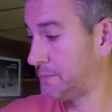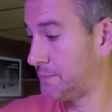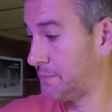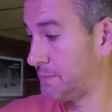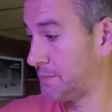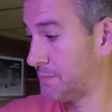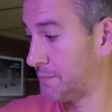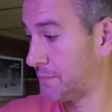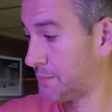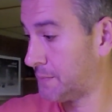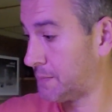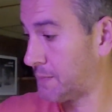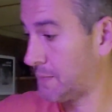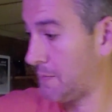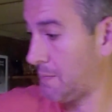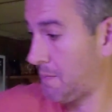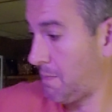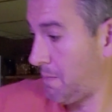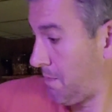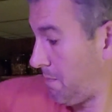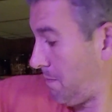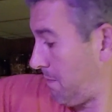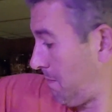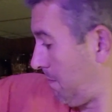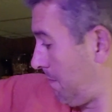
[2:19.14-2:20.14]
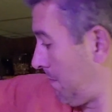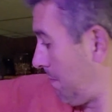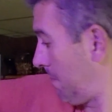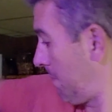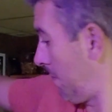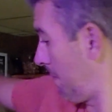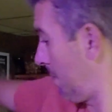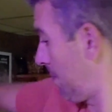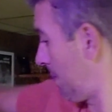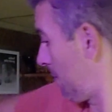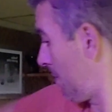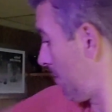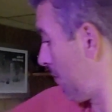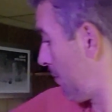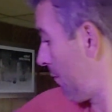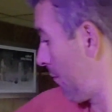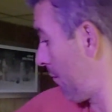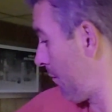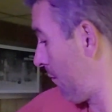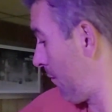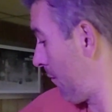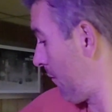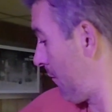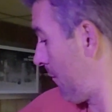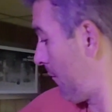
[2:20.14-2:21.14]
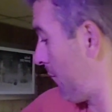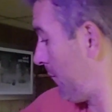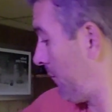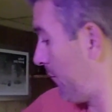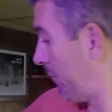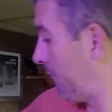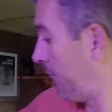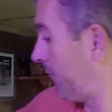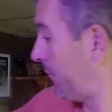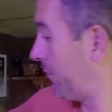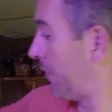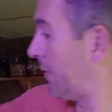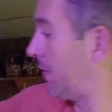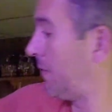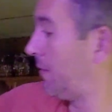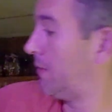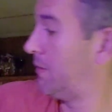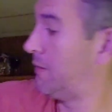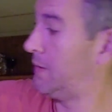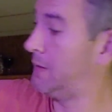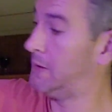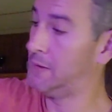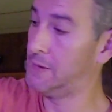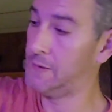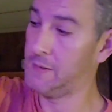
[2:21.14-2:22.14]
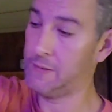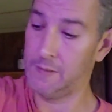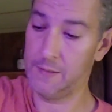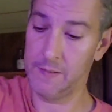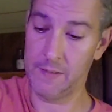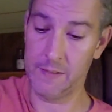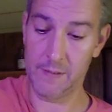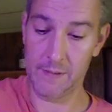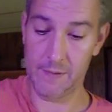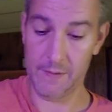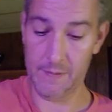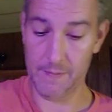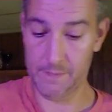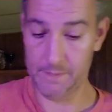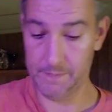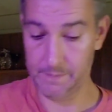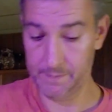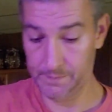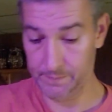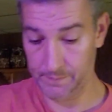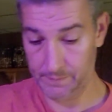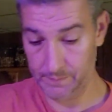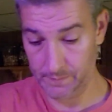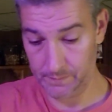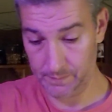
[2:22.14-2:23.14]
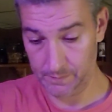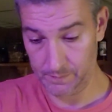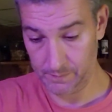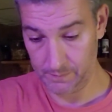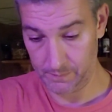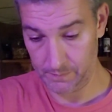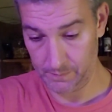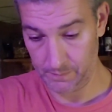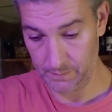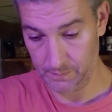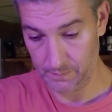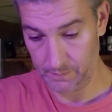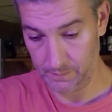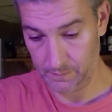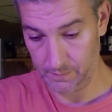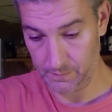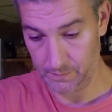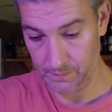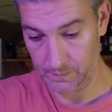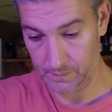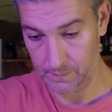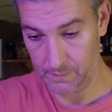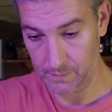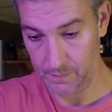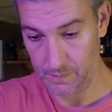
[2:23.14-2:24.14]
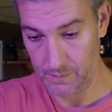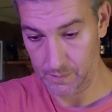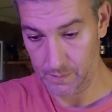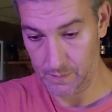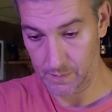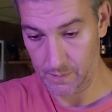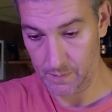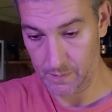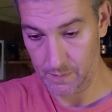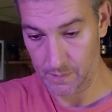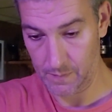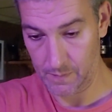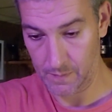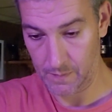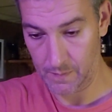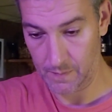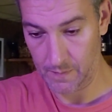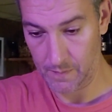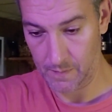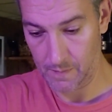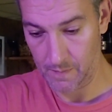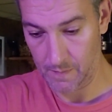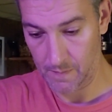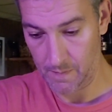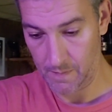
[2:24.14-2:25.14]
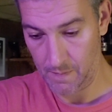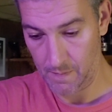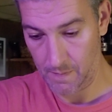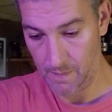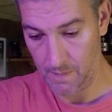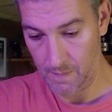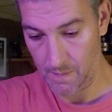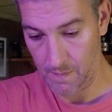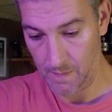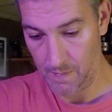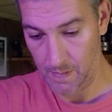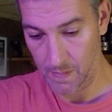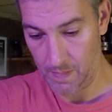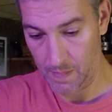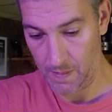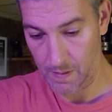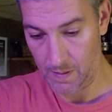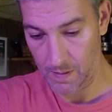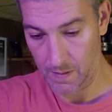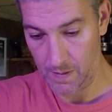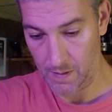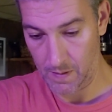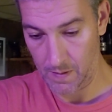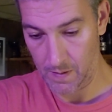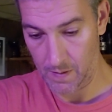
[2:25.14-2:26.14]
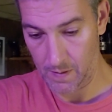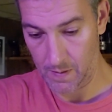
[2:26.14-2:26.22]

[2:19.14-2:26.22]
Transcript: (silence)